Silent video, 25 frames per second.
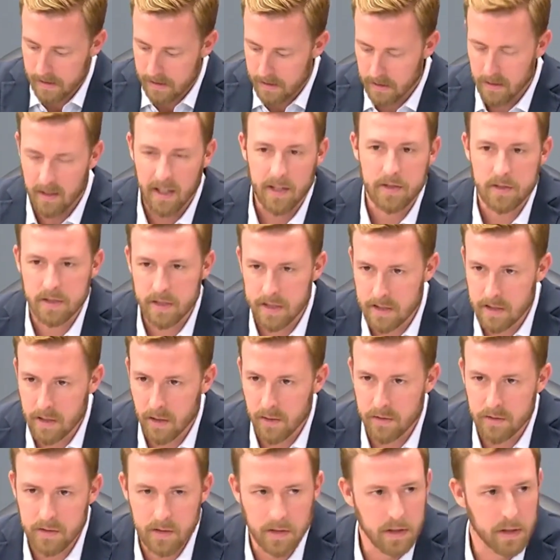Let's see
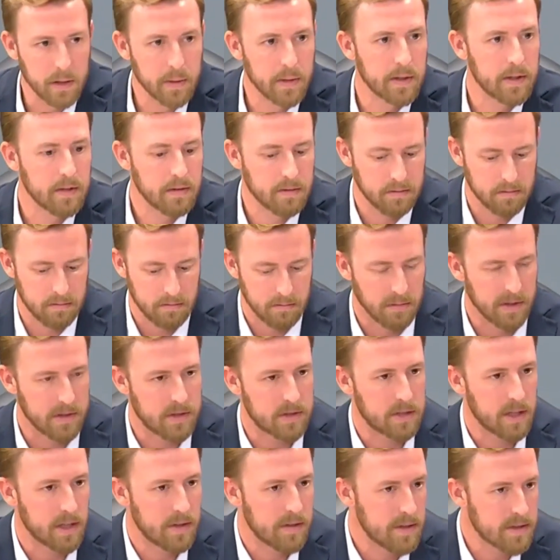Tulsa do it. Let's
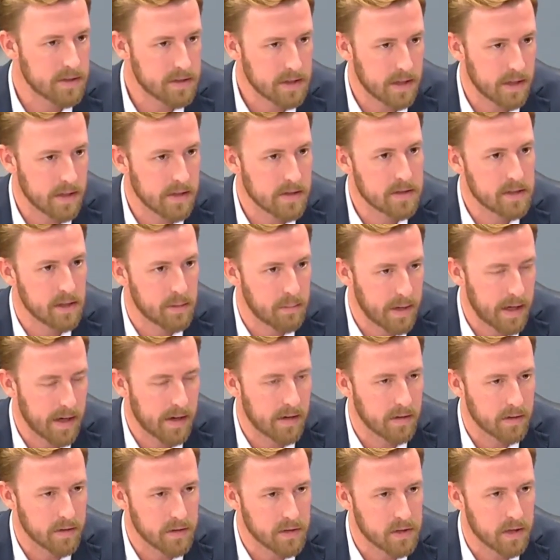see these kids get back
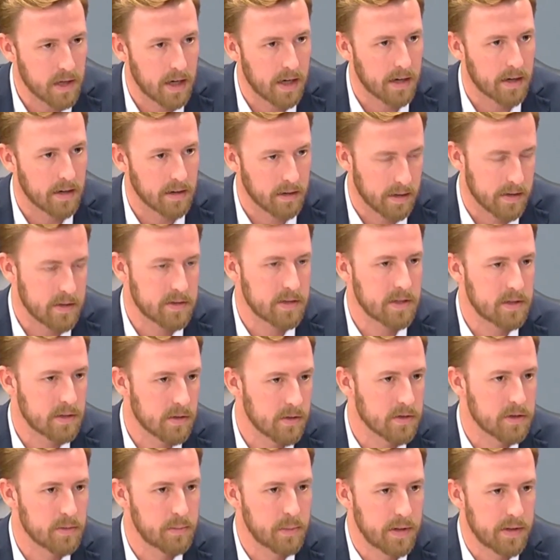on track, and let's see
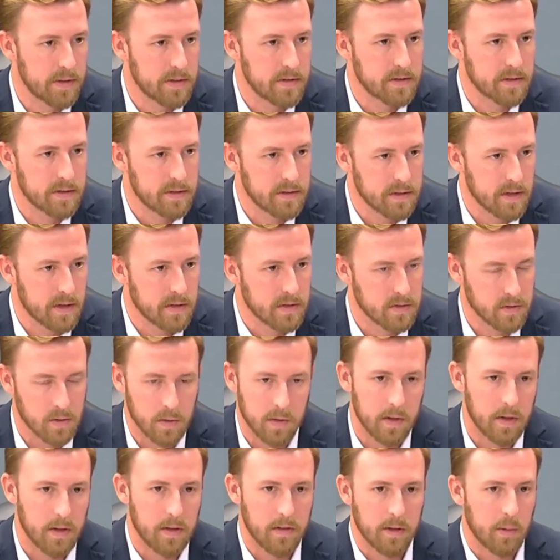Tulsa be the success
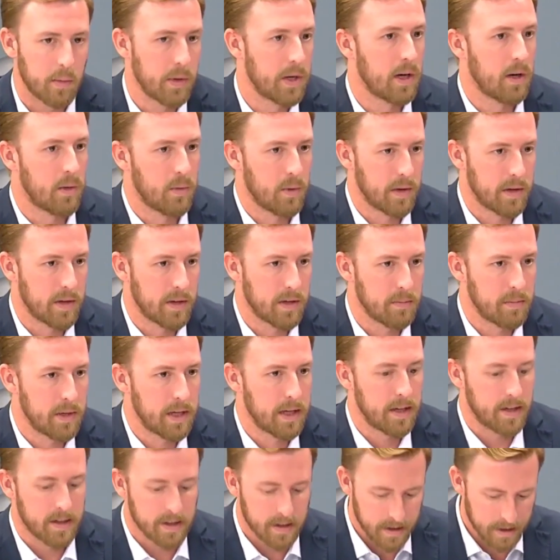story that we all want it to
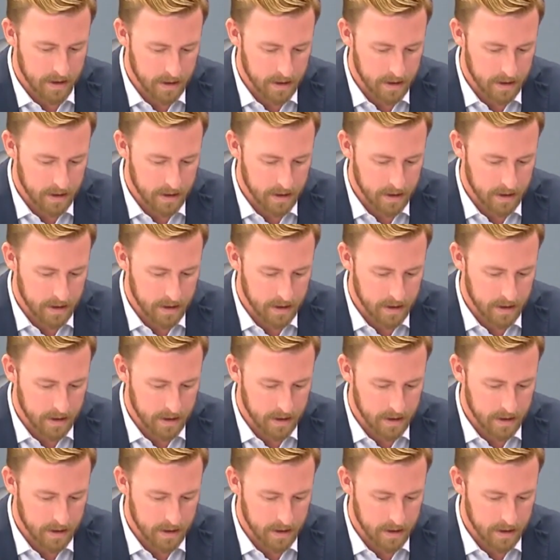be.